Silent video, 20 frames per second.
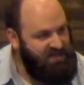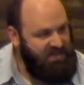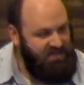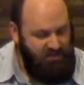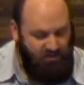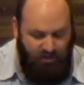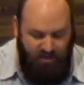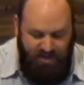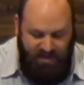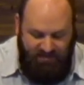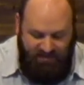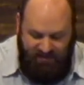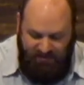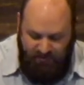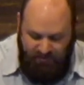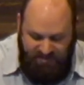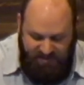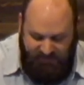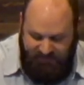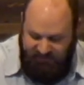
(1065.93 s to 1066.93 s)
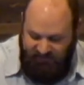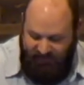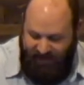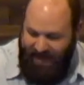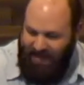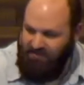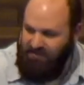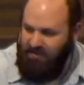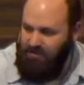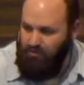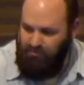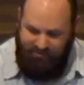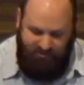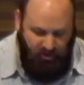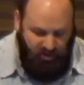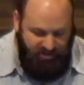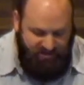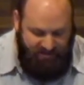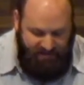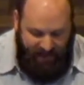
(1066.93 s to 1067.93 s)
that you dislike, that you
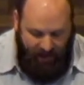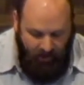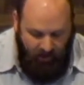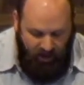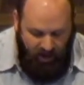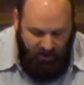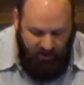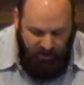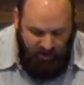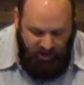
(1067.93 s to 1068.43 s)
look down on.